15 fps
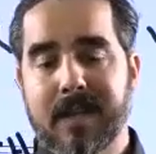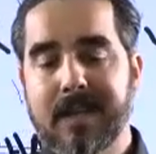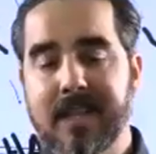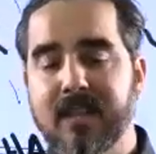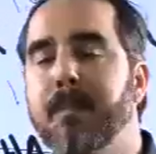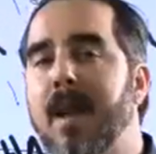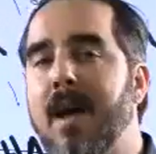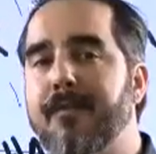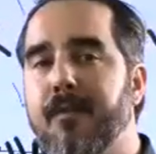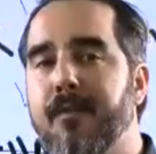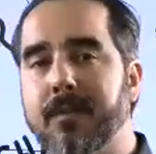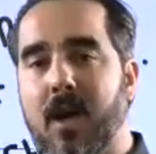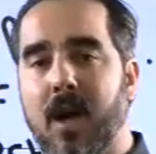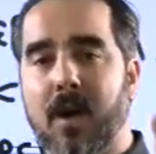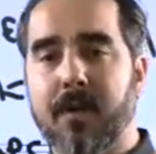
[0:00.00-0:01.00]
these
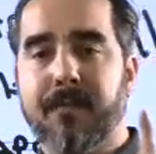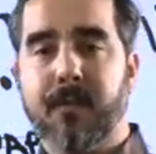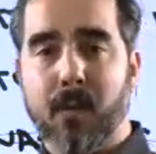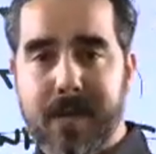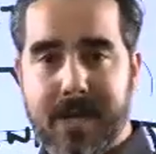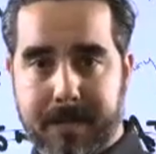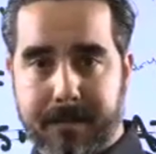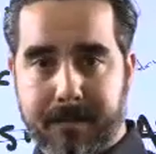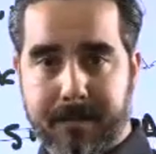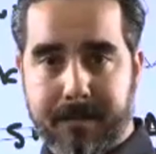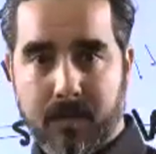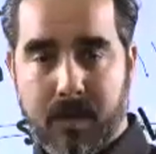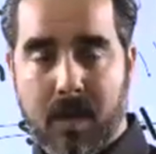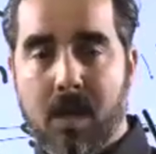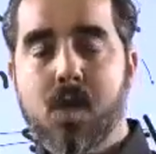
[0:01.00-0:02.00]
platforms are free.
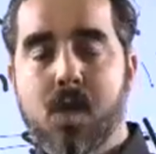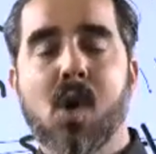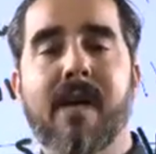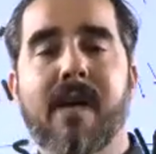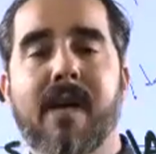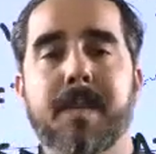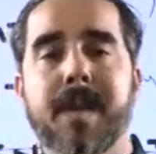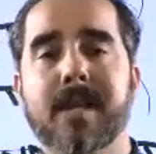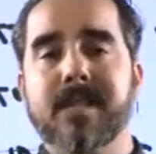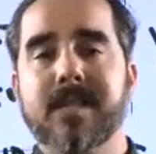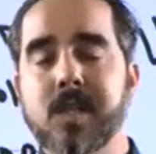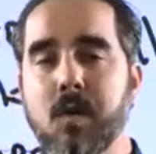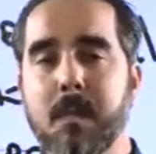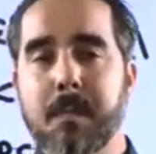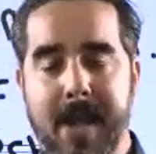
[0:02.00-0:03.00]
You don't have to pay a
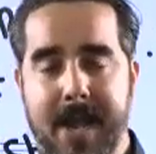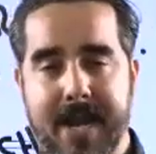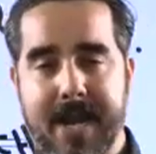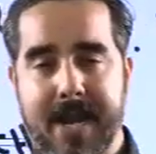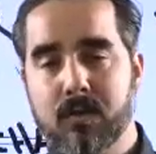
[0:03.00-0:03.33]
single penny.